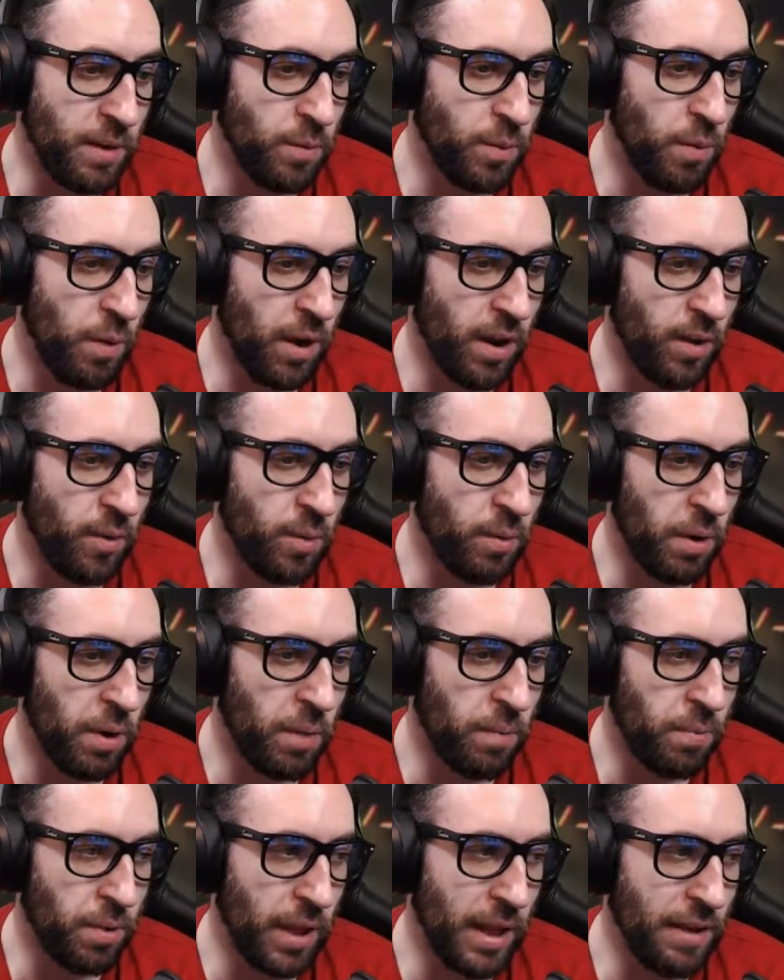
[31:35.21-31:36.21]
We want to
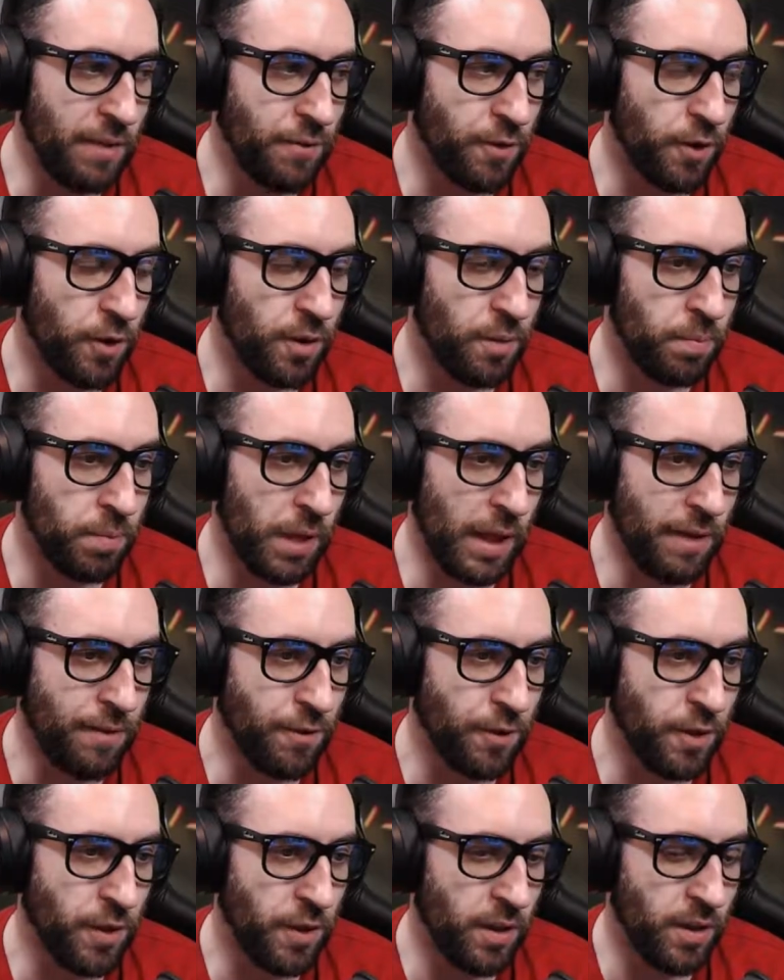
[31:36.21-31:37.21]
play for
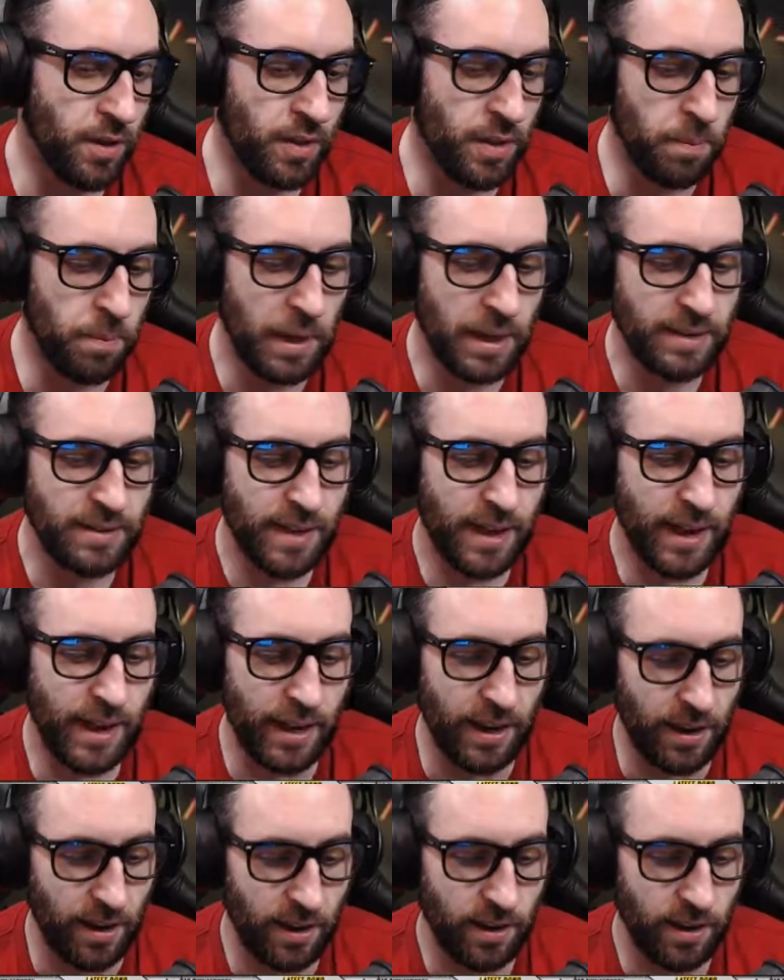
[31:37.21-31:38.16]
the big ticket.